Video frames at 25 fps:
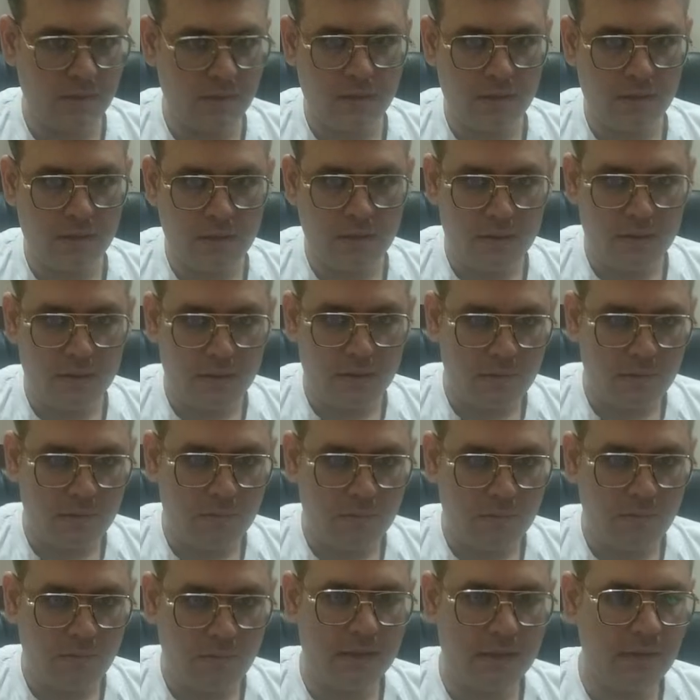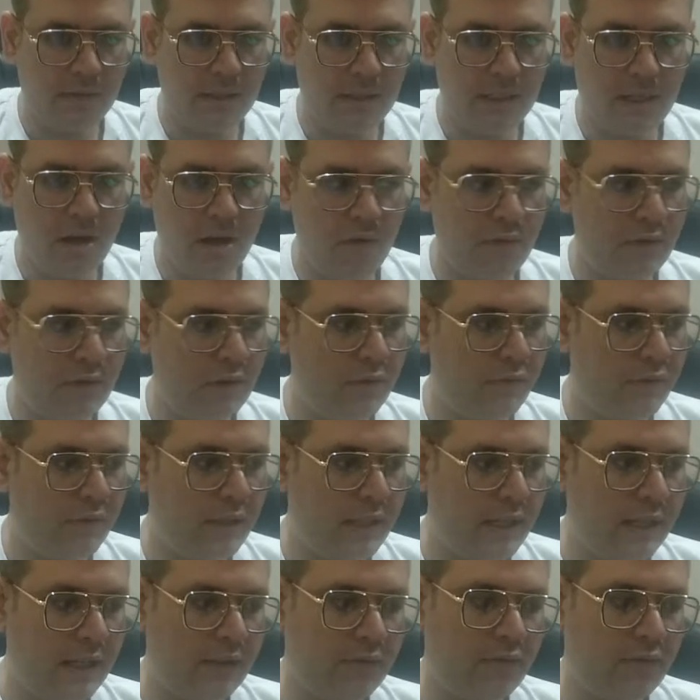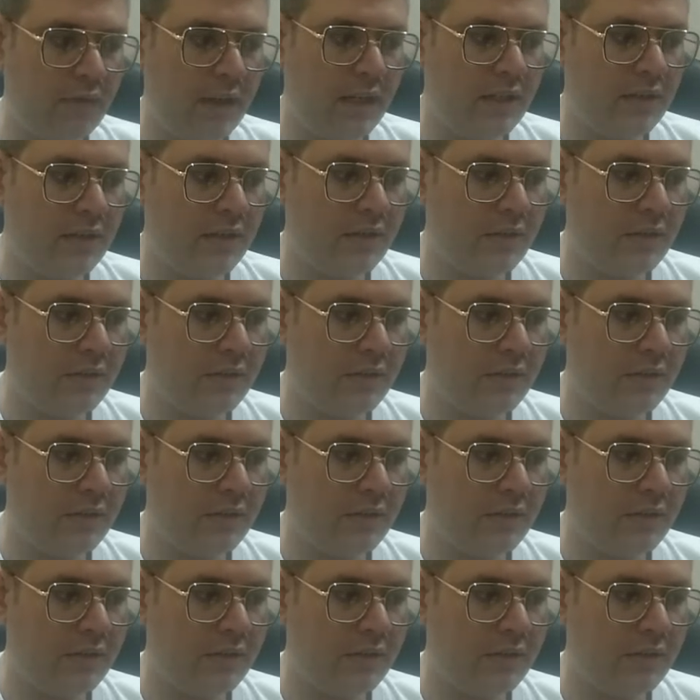White is winning. How will you win as white?